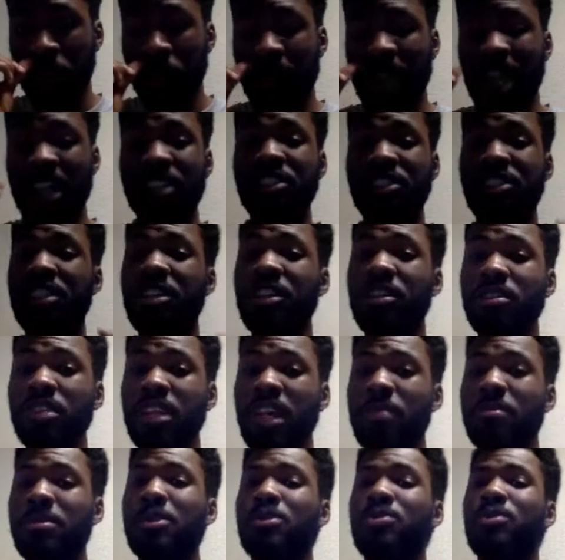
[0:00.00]
A
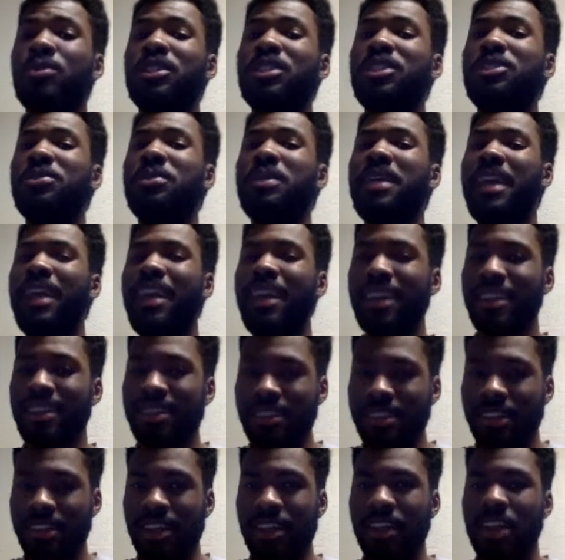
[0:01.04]
genotype is what you can't
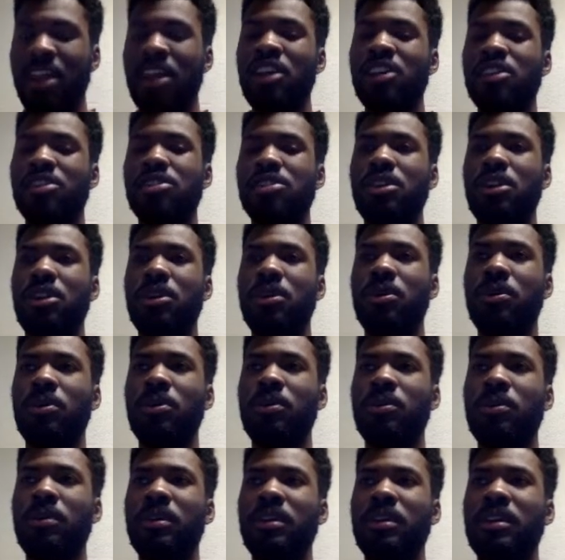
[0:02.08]
see. So